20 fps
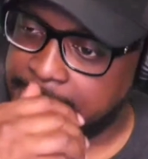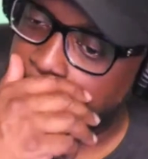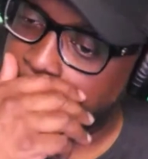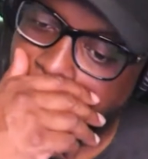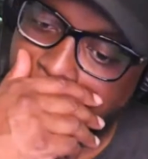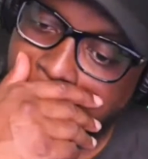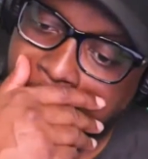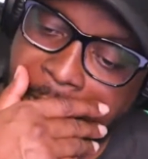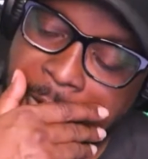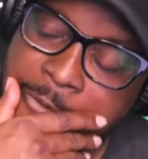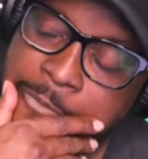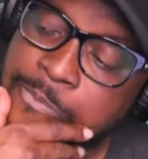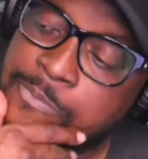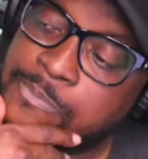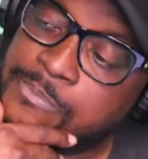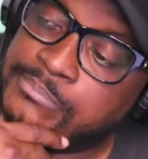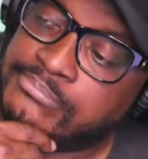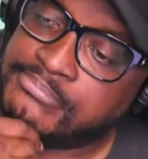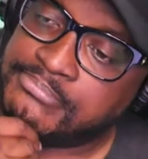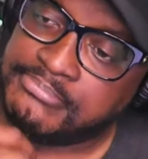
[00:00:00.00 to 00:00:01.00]
or
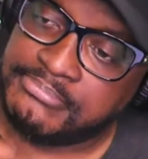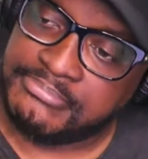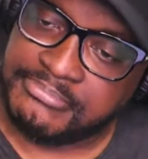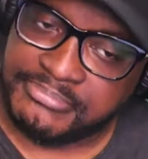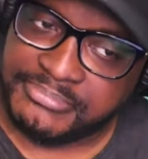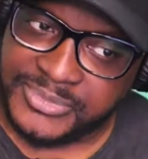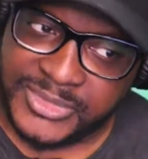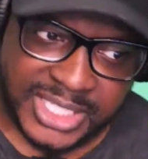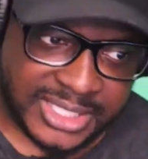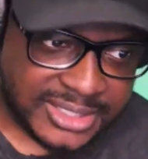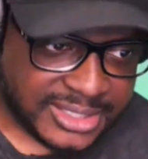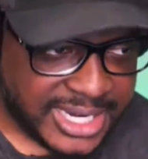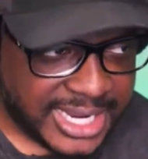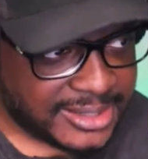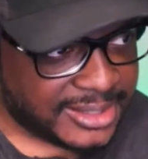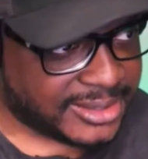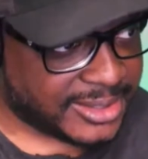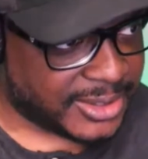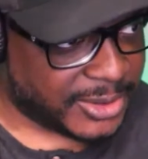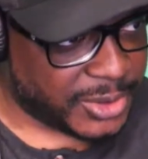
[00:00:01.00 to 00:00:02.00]
this, that,
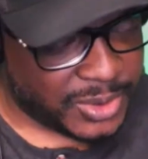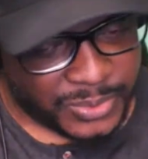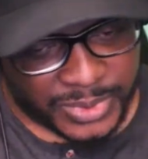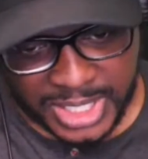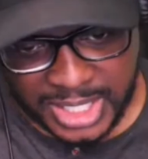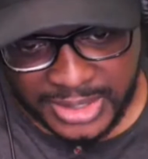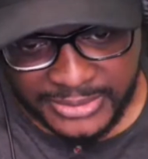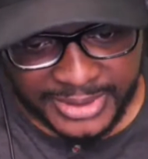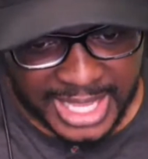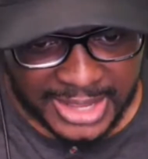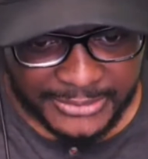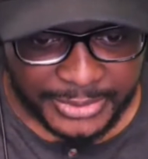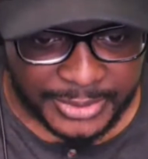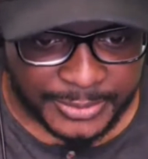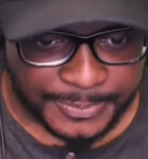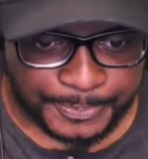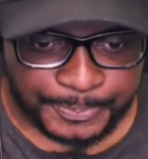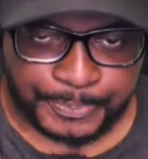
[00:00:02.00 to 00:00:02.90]
and the third, or whatever have you.